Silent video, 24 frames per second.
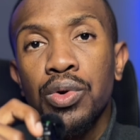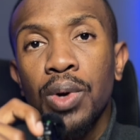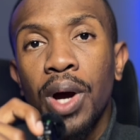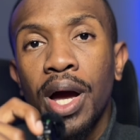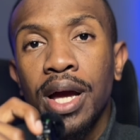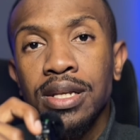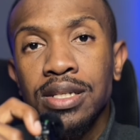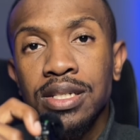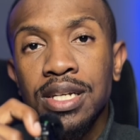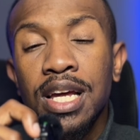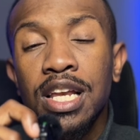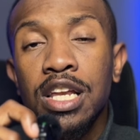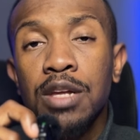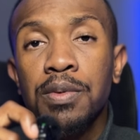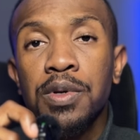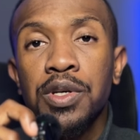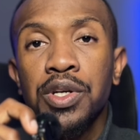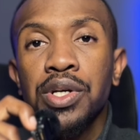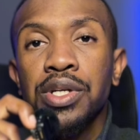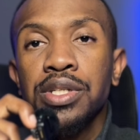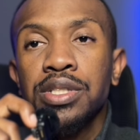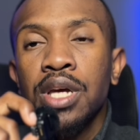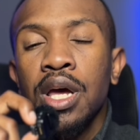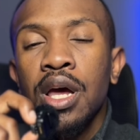ideally,
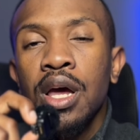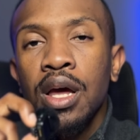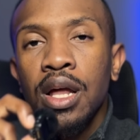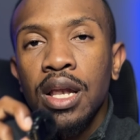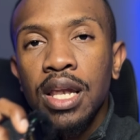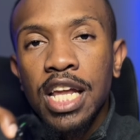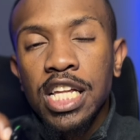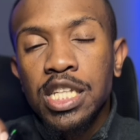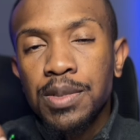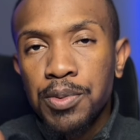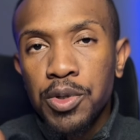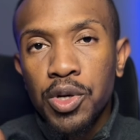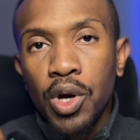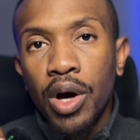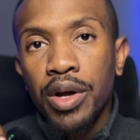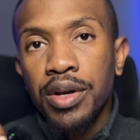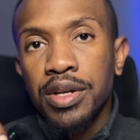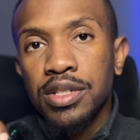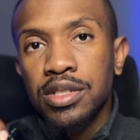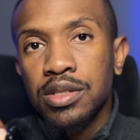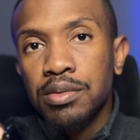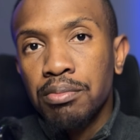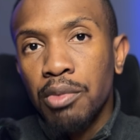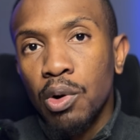because let's be
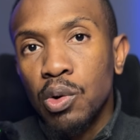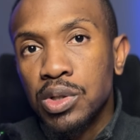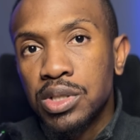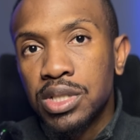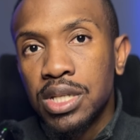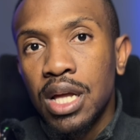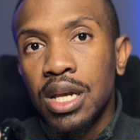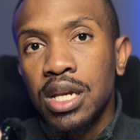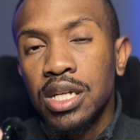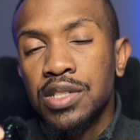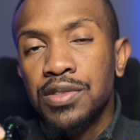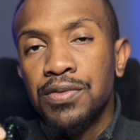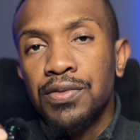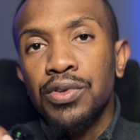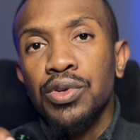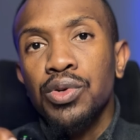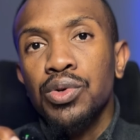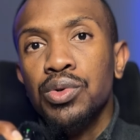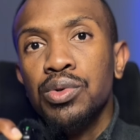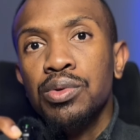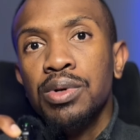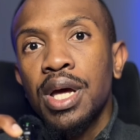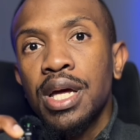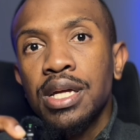honest, most sellers
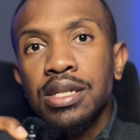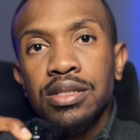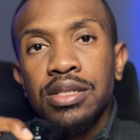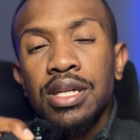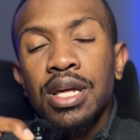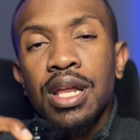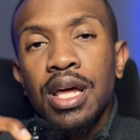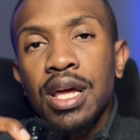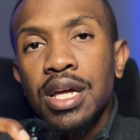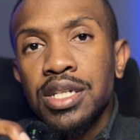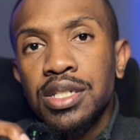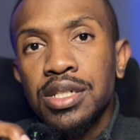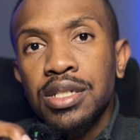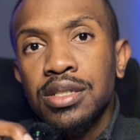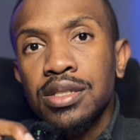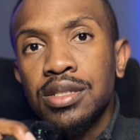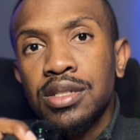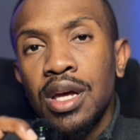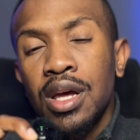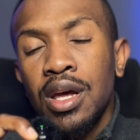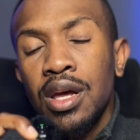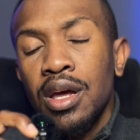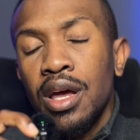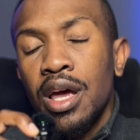view estate agents
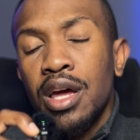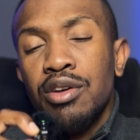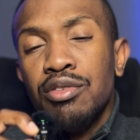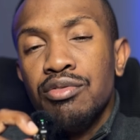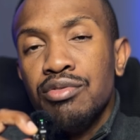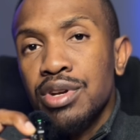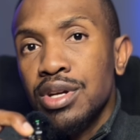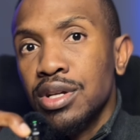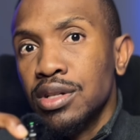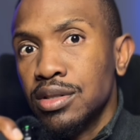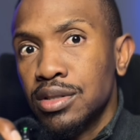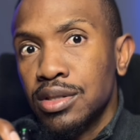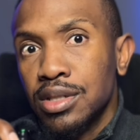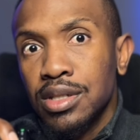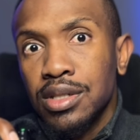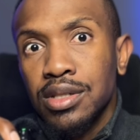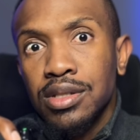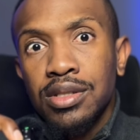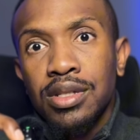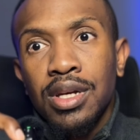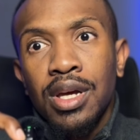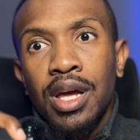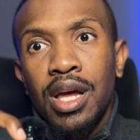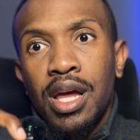and
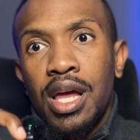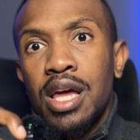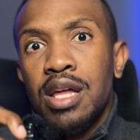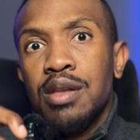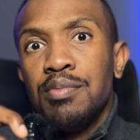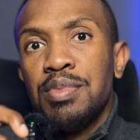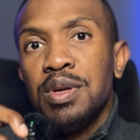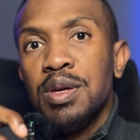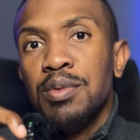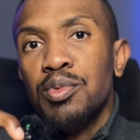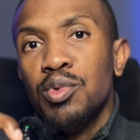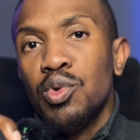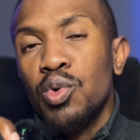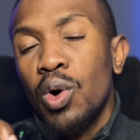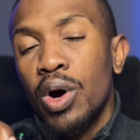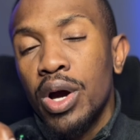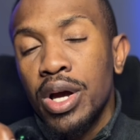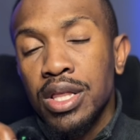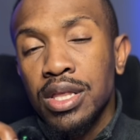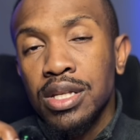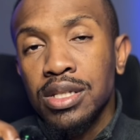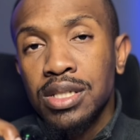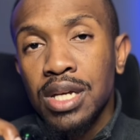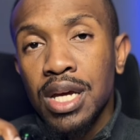realtors and people who are
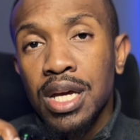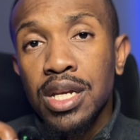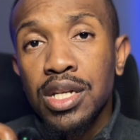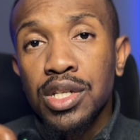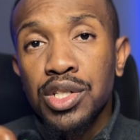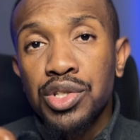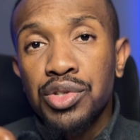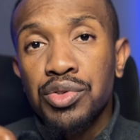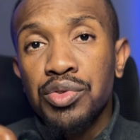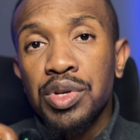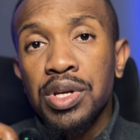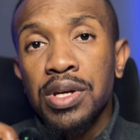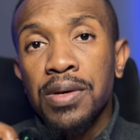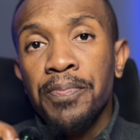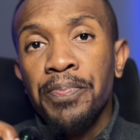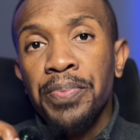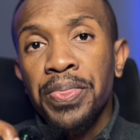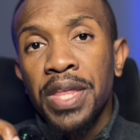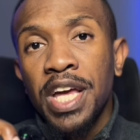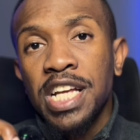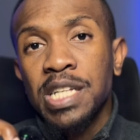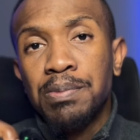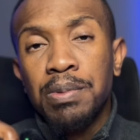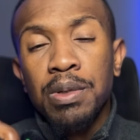in this industry
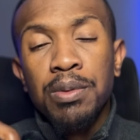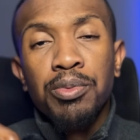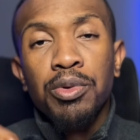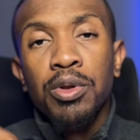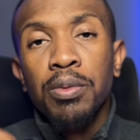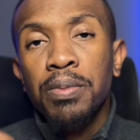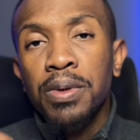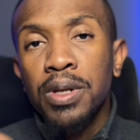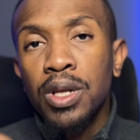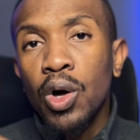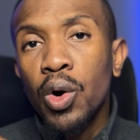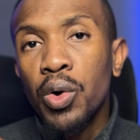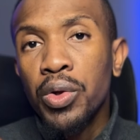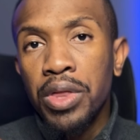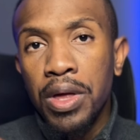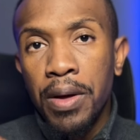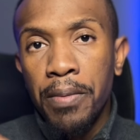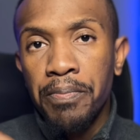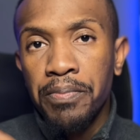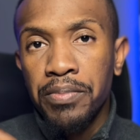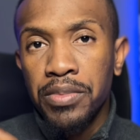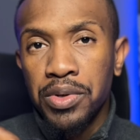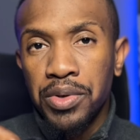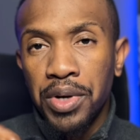as people below them,
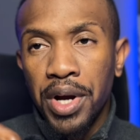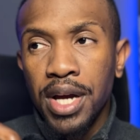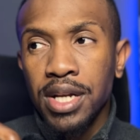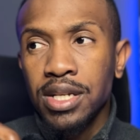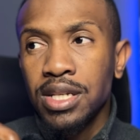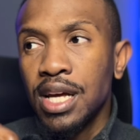right?